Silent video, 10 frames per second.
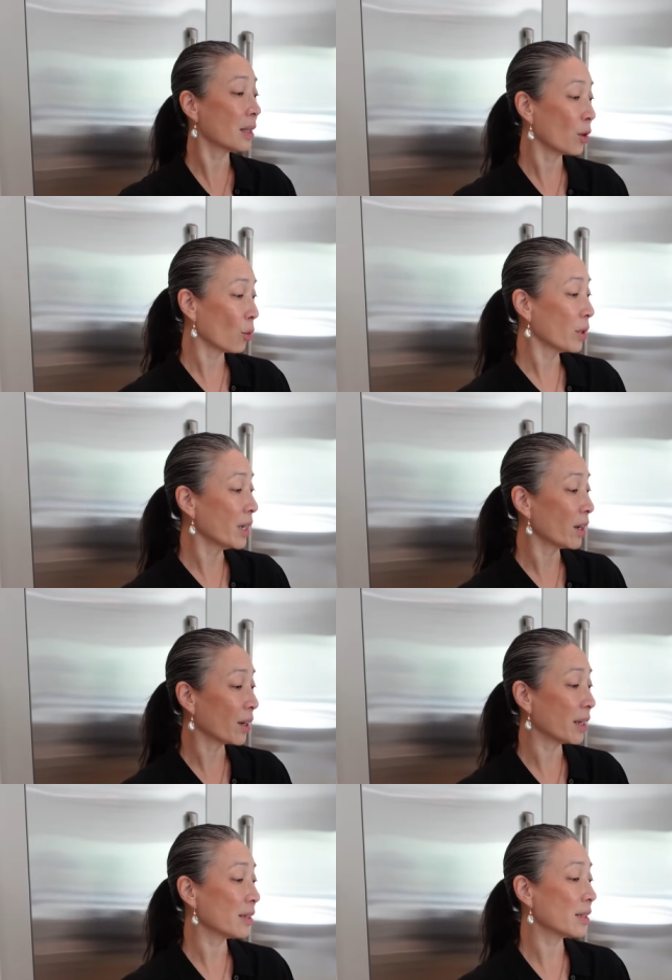The
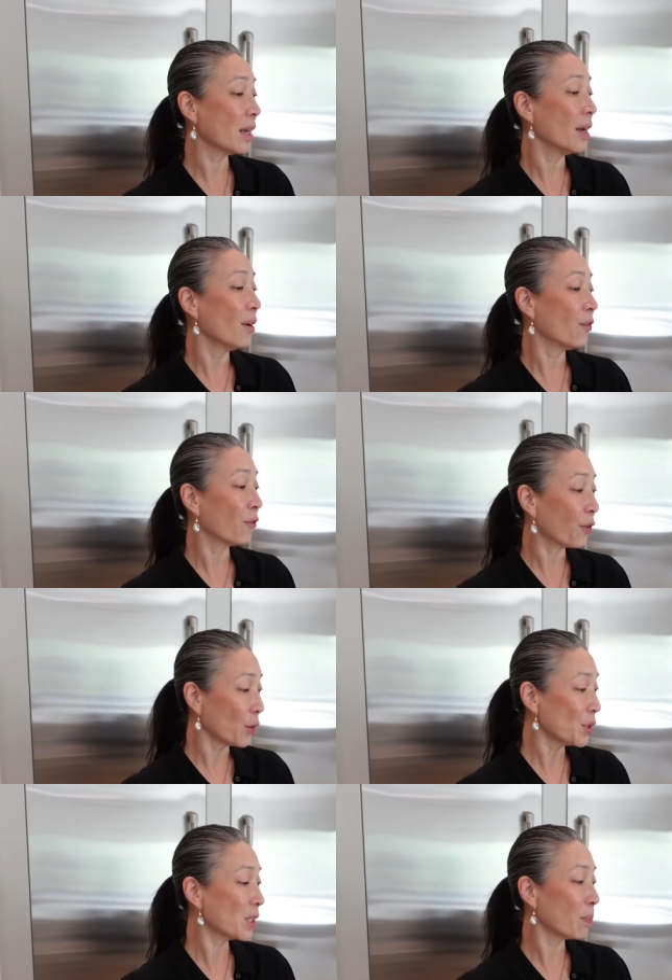Ordinary's
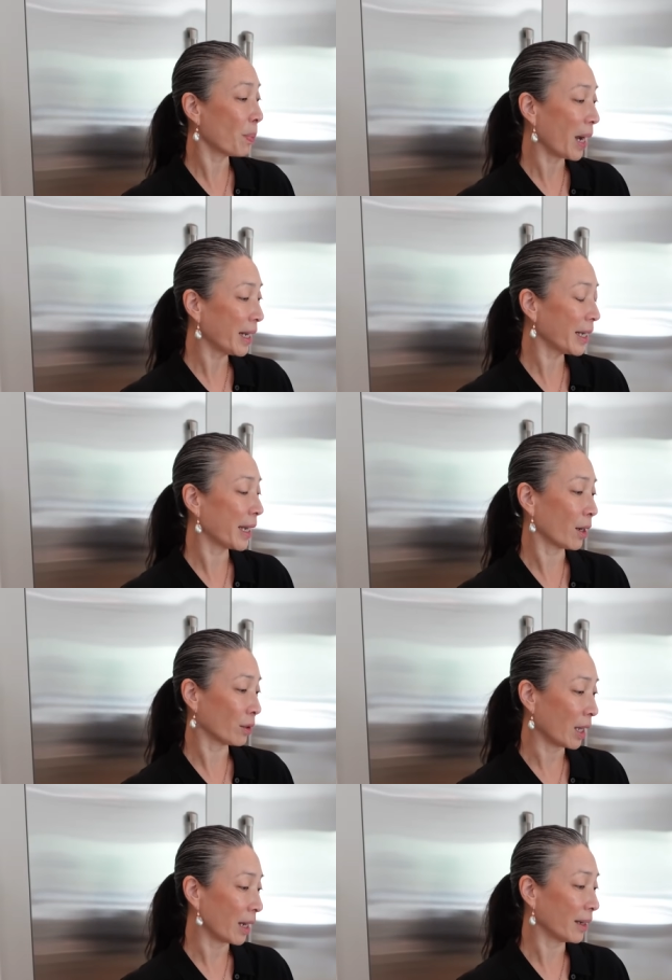first body care
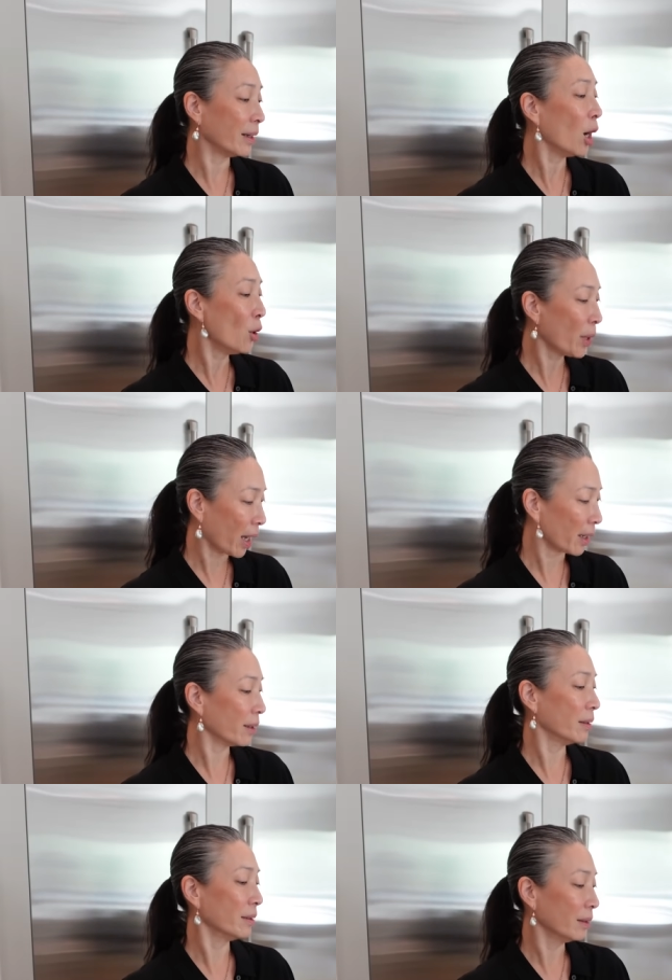line. Okay.
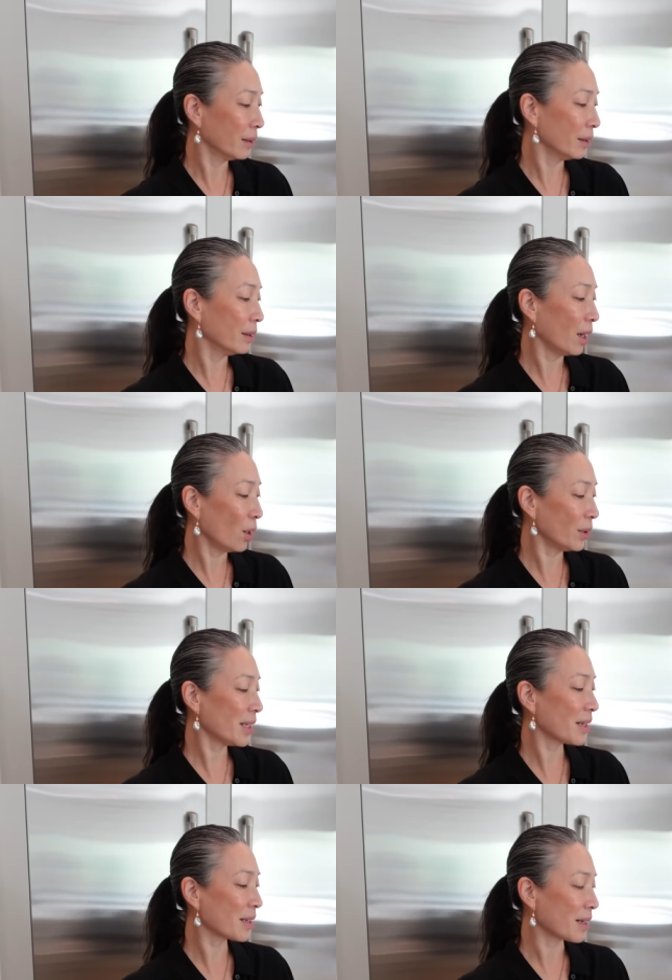Oh,
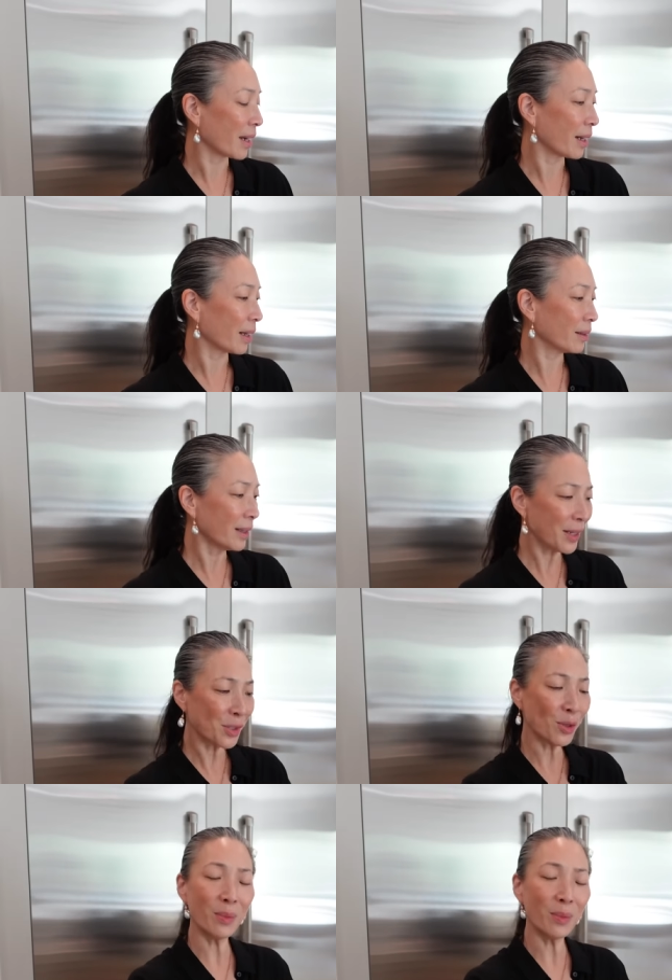that's exciting. Thanks so